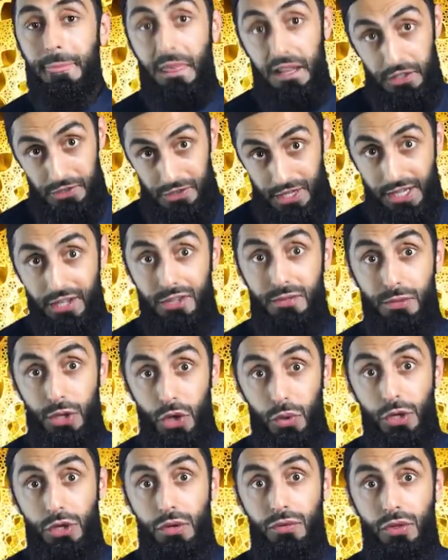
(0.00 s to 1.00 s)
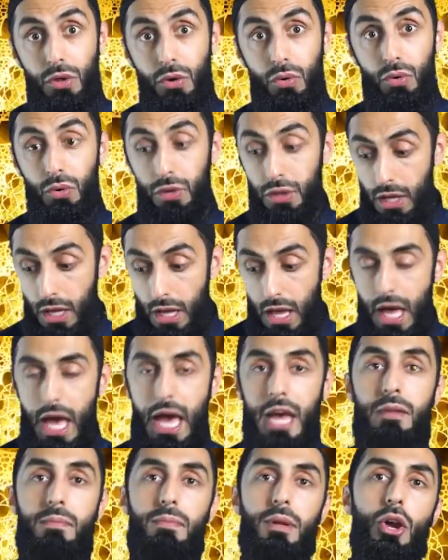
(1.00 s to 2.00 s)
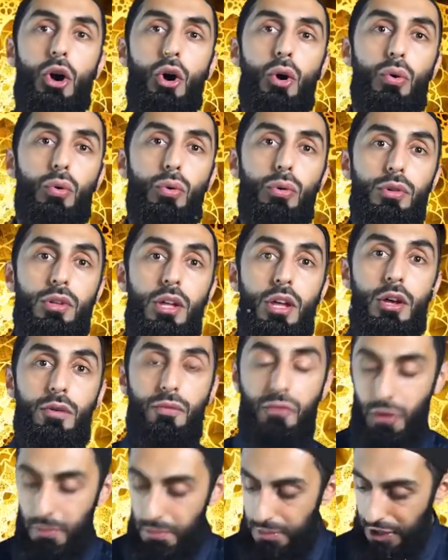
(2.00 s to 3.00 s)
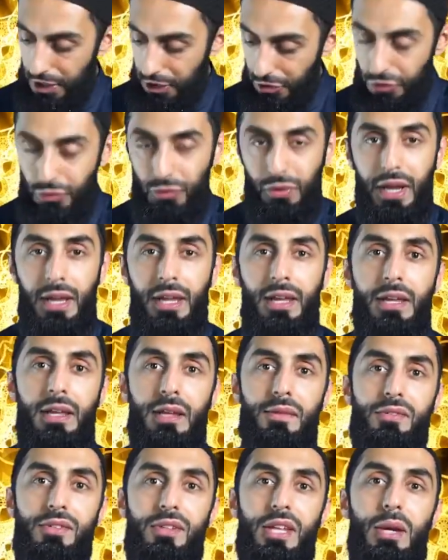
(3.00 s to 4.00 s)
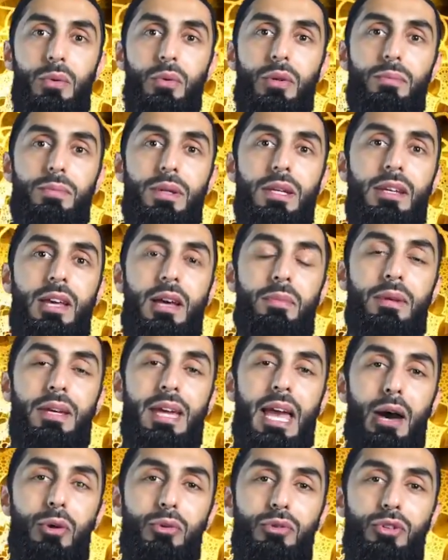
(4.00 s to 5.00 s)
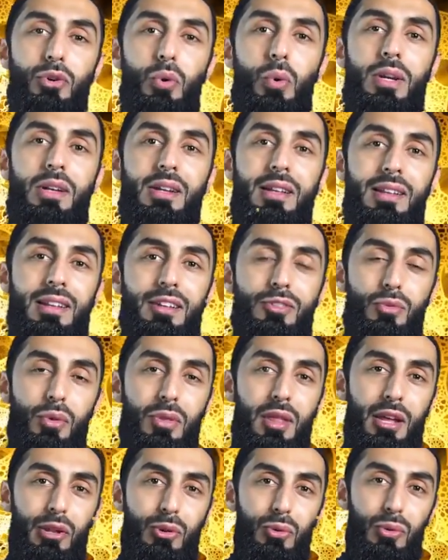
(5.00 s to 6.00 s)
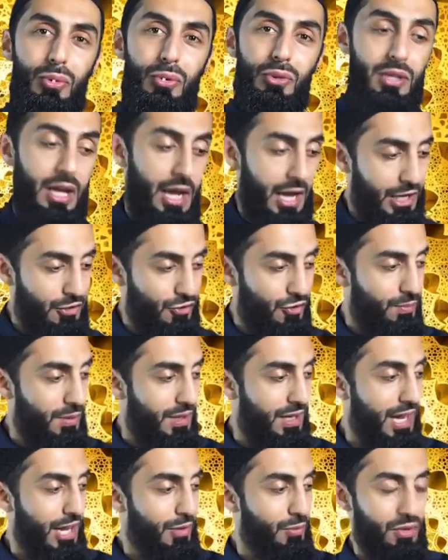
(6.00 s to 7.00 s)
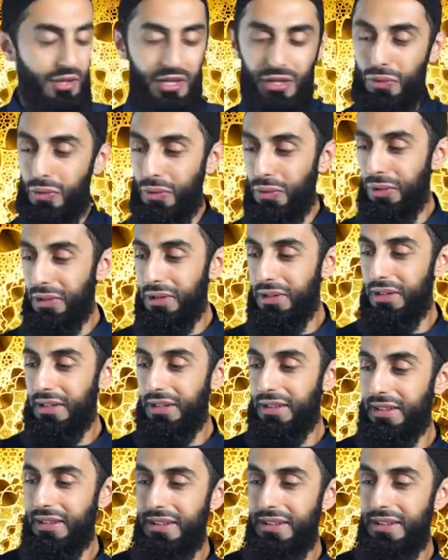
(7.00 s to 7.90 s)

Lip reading: the second blowing of the horn, And behold, from their graves they will be coming out quickly to their Lord. Hajj began with a call.